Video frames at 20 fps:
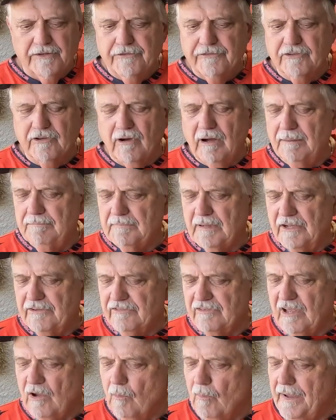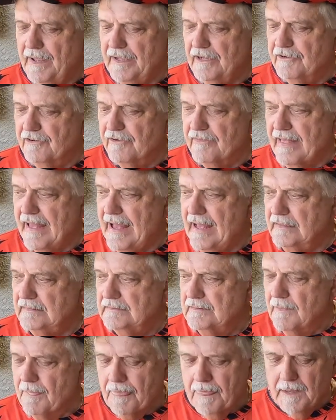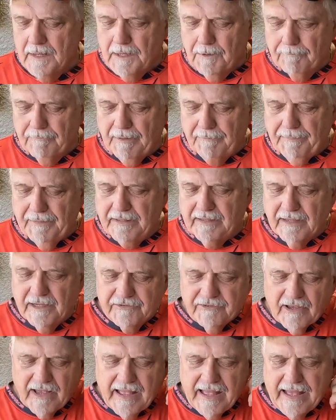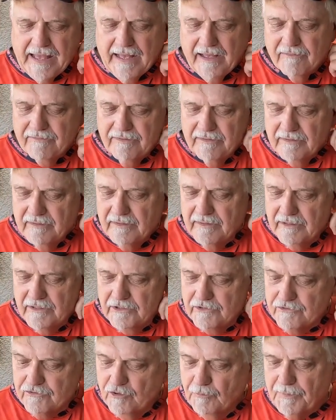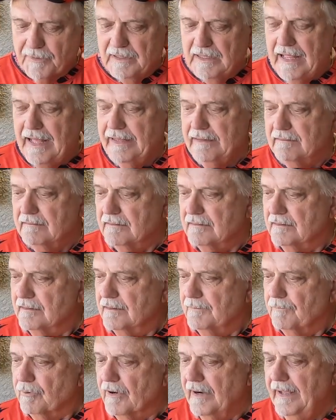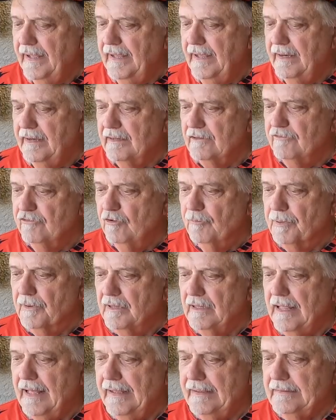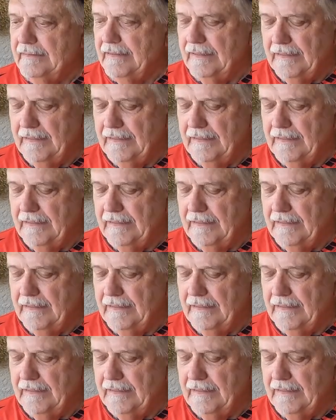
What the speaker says: so I stay way under that. But because I have super light braid and super light